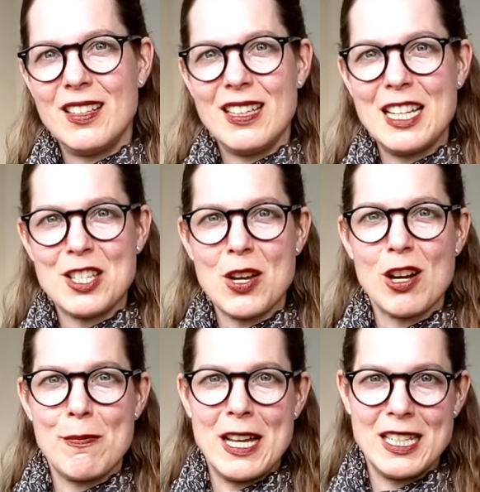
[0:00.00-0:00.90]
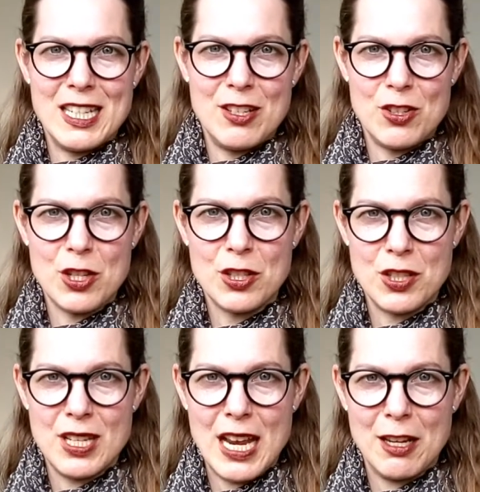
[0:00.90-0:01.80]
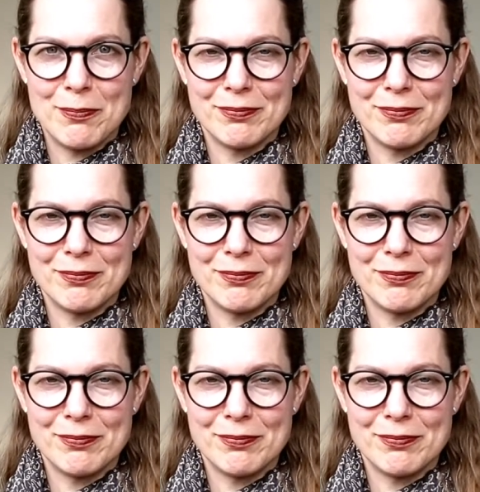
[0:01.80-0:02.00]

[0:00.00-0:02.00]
Let's talk about this today.